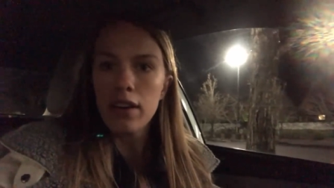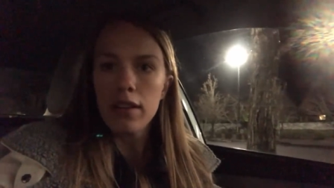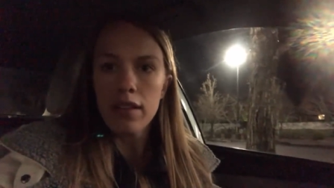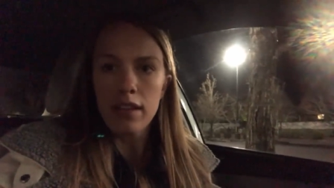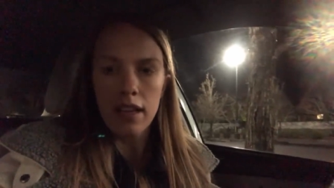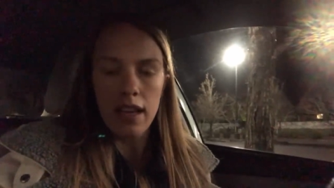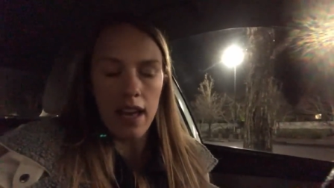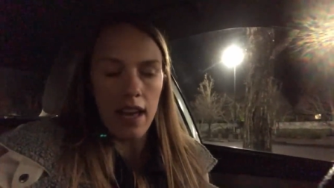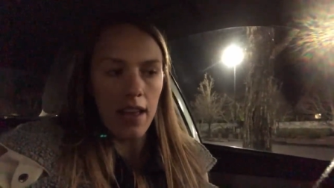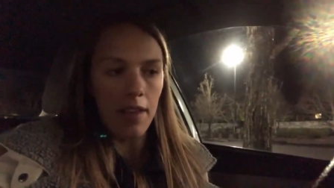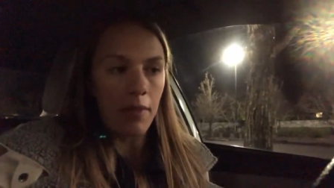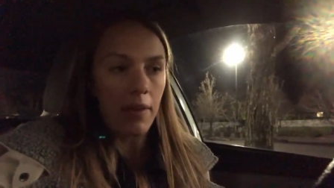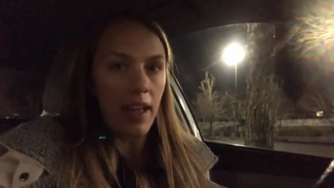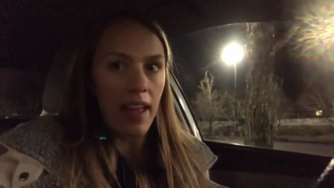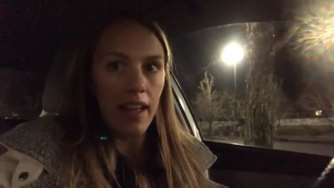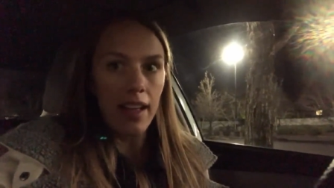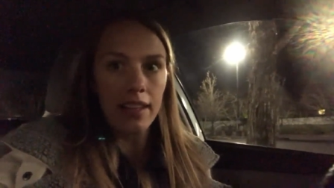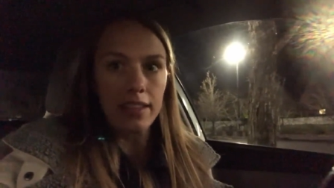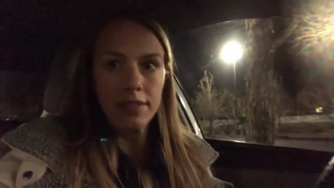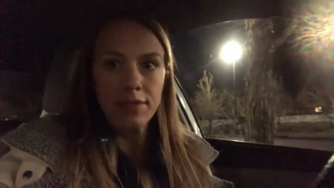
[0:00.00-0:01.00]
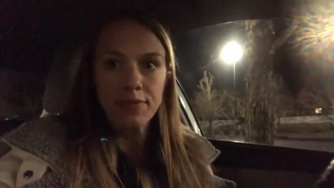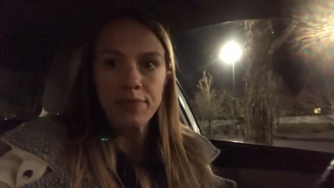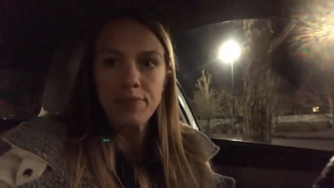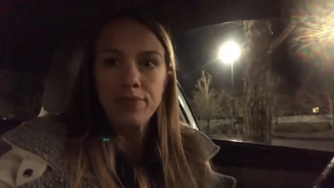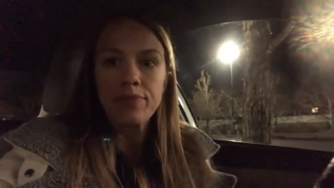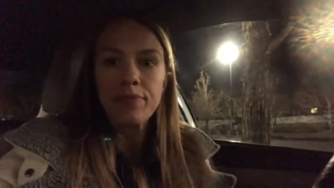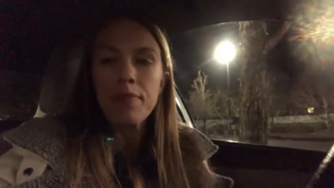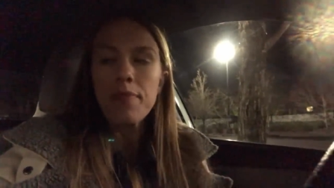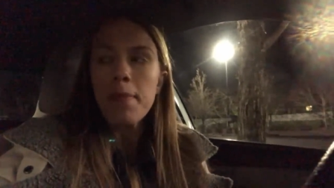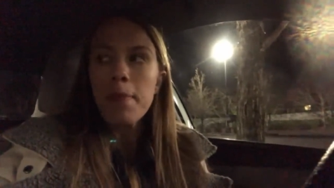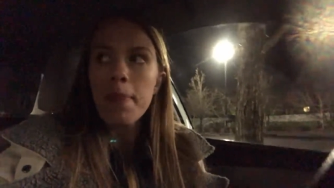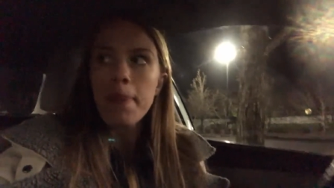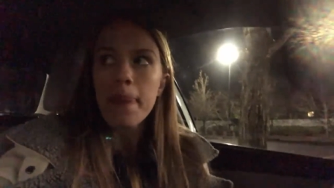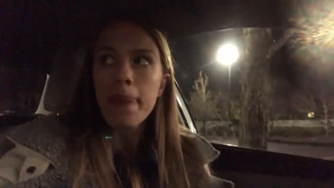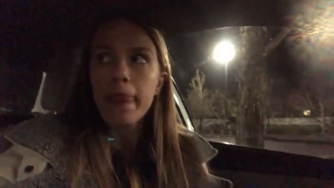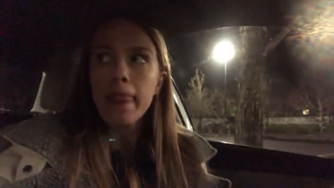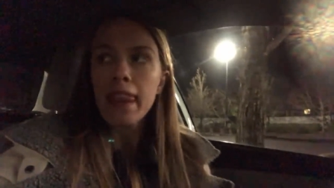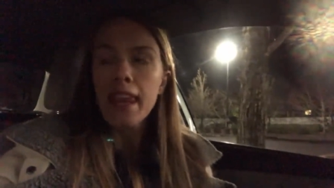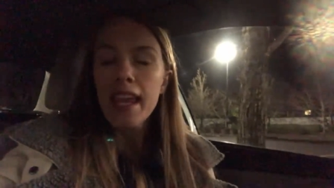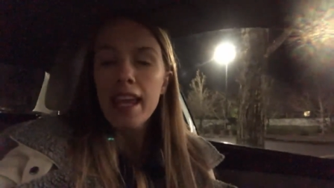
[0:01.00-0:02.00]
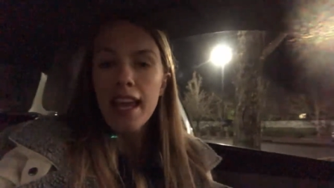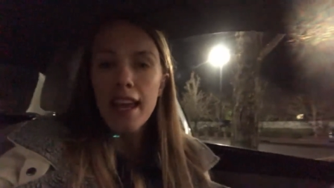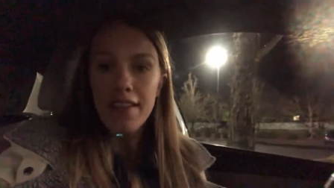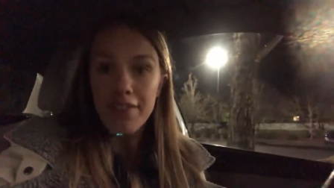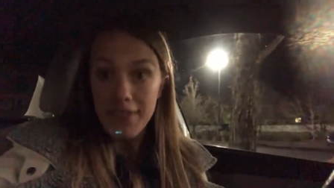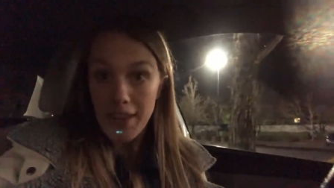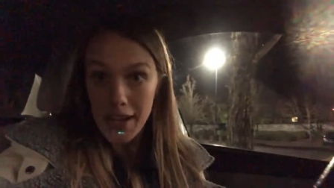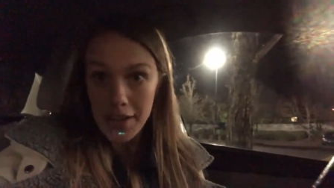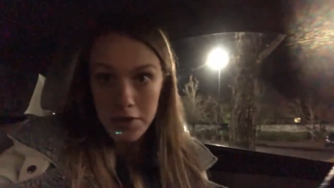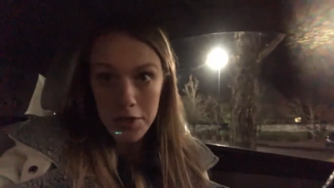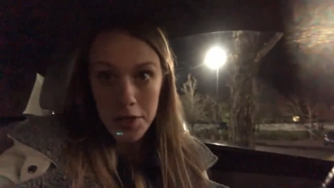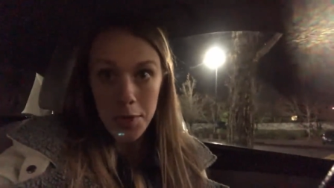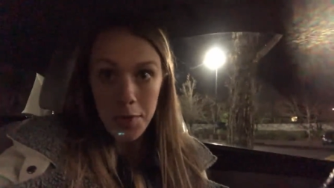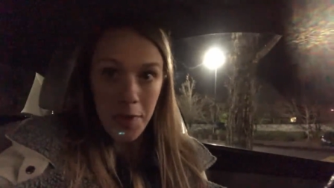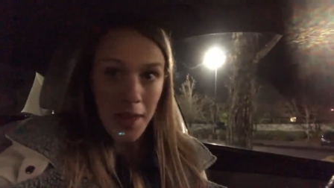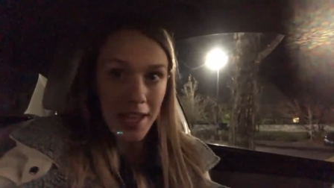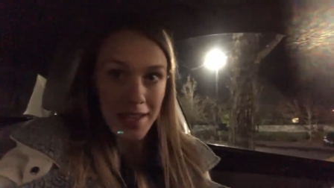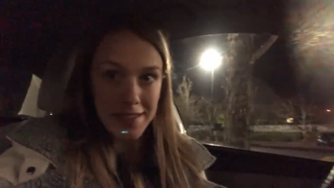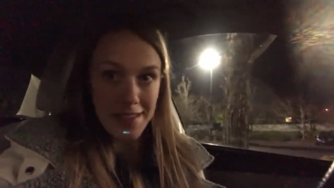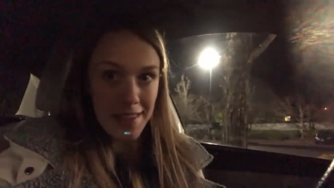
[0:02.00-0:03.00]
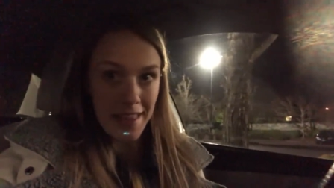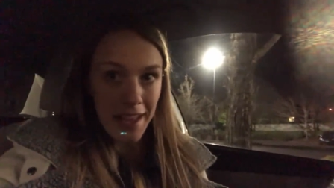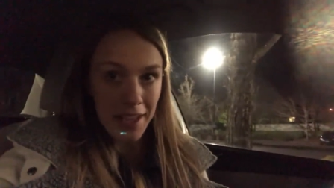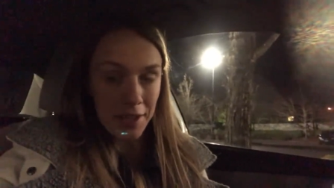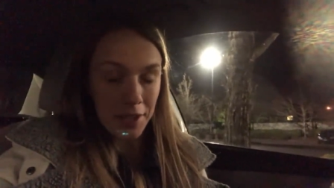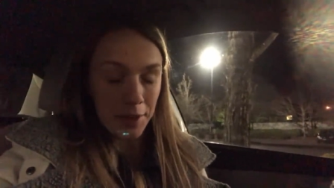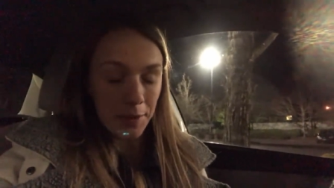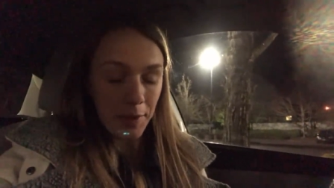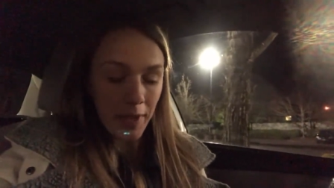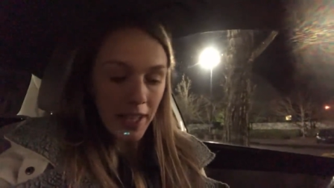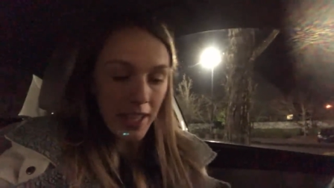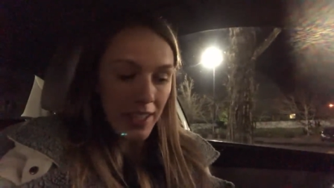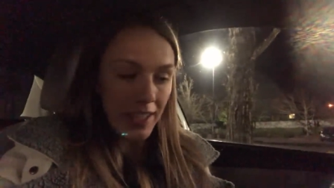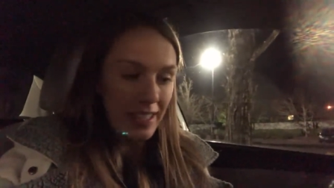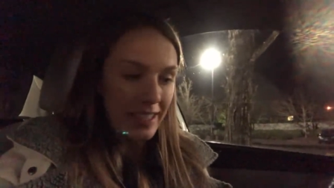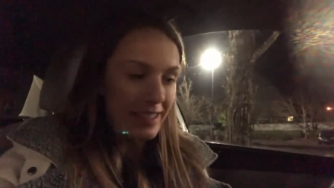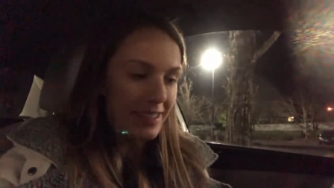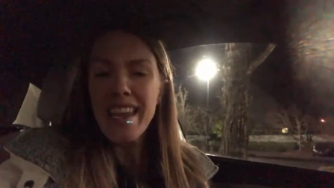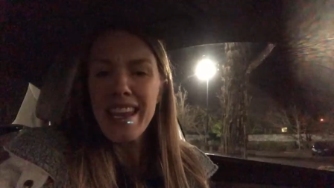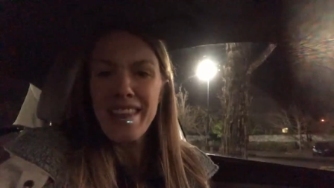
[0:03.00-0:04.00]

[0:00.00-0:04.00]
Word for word: okay, well, found two things in that Goodwill.